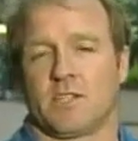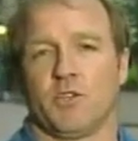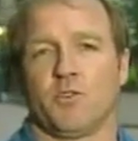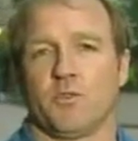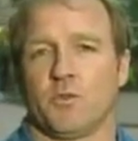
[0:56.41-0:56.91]

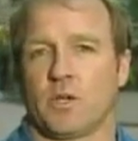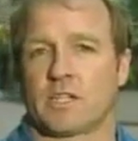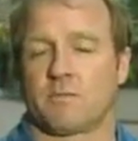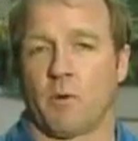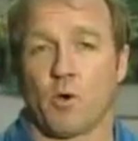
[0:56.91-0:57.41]
to
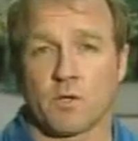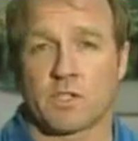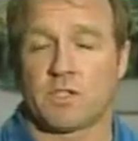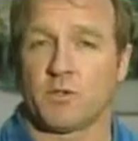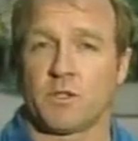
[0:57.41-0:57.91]
expose
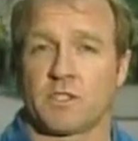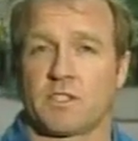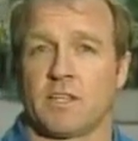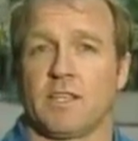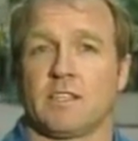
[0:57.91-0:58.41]
students
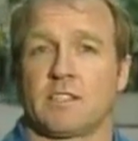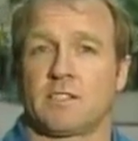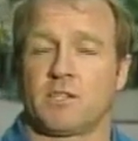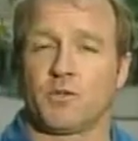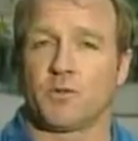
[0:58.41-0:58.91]
to
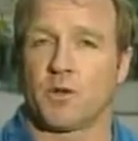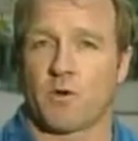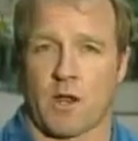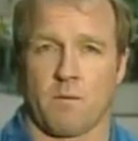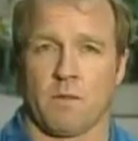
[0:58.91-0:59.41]
these two
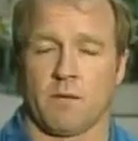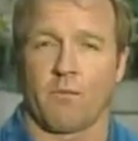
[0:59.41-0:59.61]
incredibly